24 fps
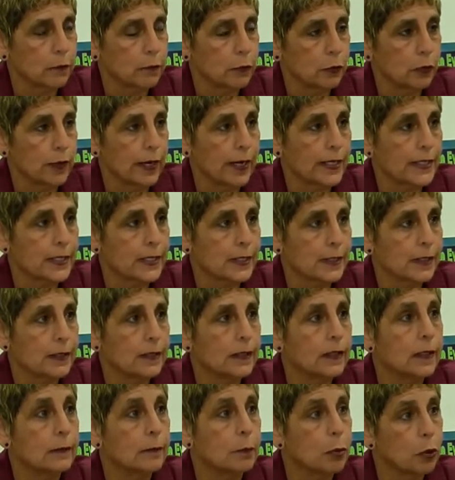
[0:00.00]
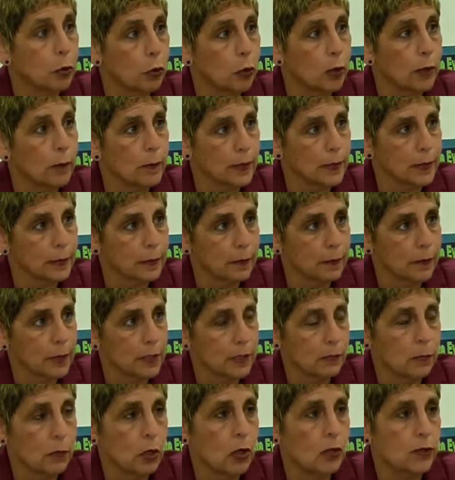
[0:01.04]
for excellent deployment of the
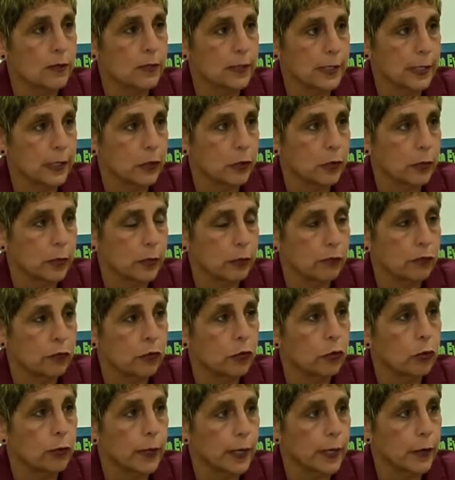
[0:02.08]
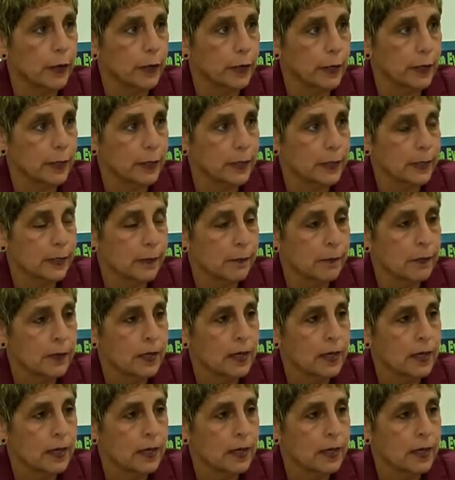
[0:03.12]
small cell in rural areas.